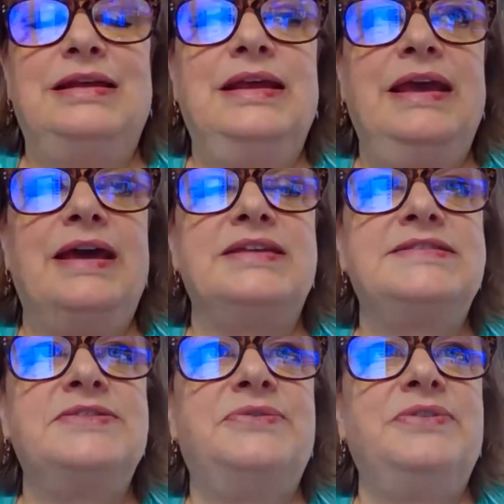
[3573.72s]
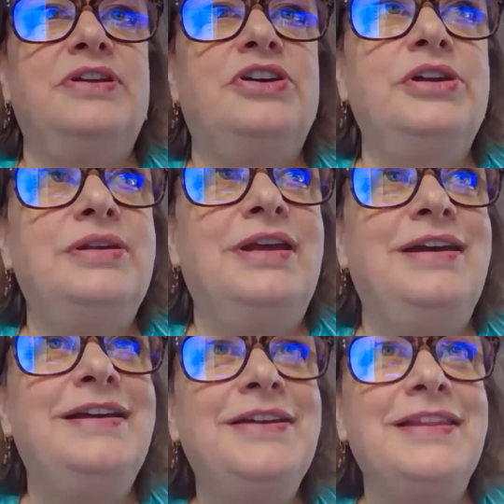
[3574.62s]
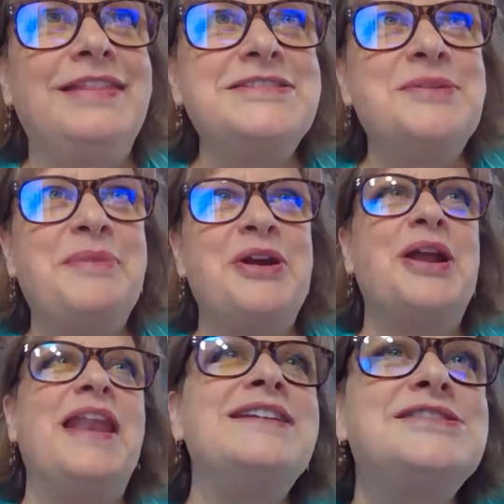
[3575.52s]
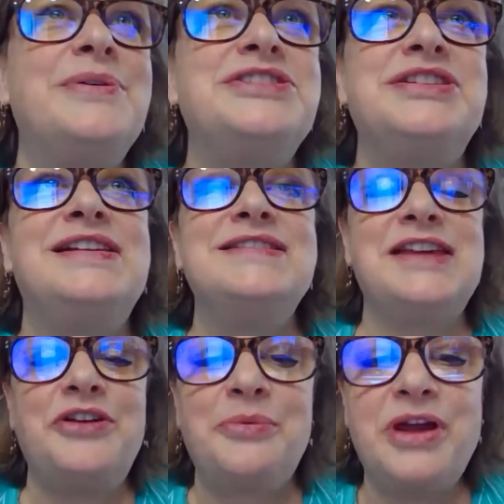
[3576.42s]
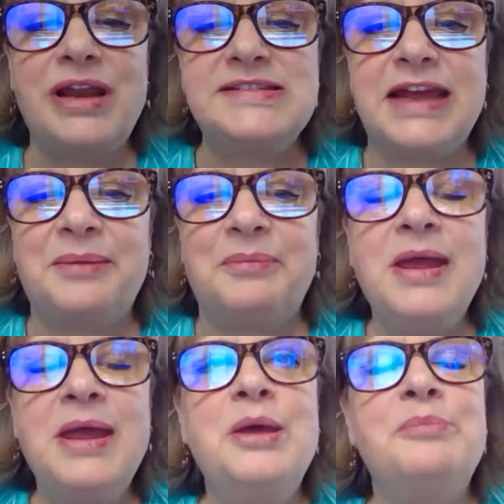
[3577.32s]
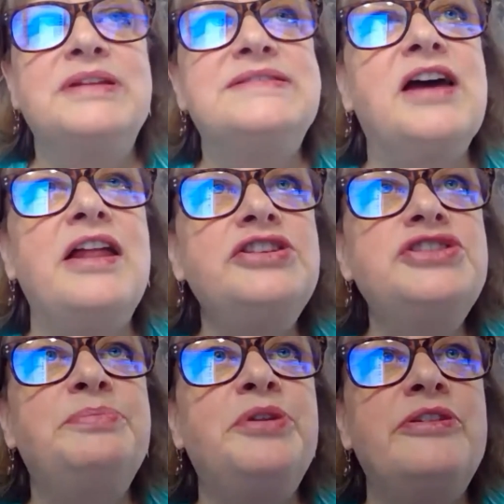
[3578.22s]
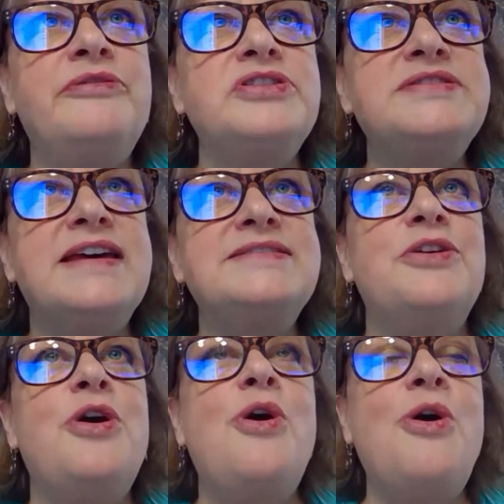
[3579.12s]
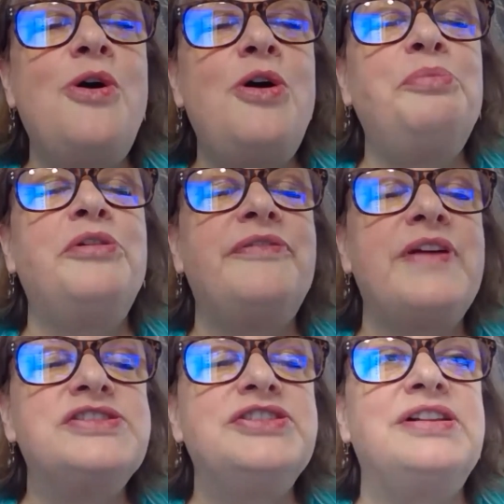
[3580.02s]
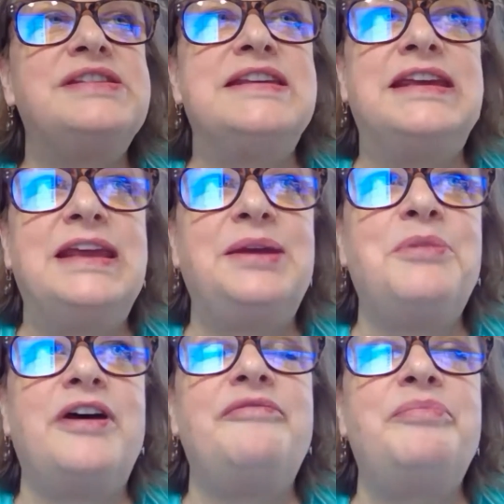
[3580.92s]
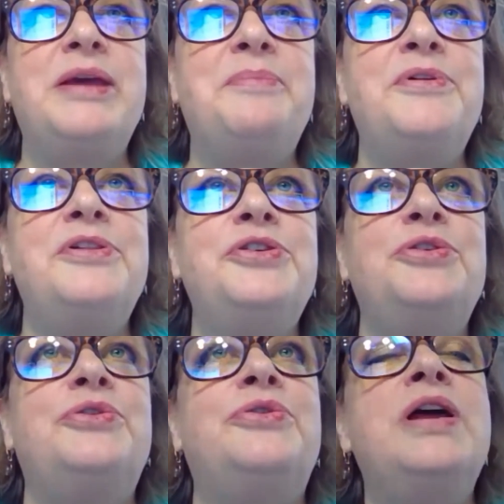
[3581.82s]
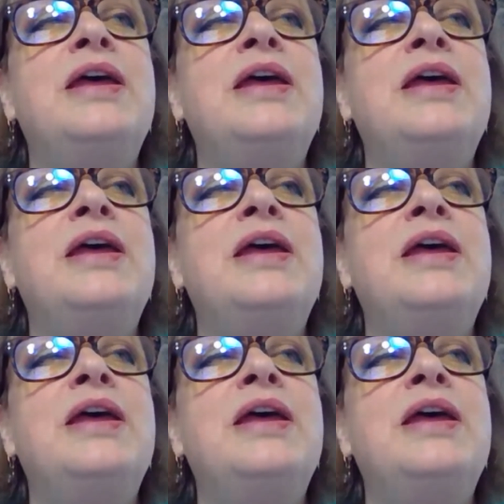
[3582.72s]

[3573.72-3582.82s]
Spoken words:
Yeah, so good. This will be our last question because I know we're out of time. But Scholarship Universe has a whole professional team of people who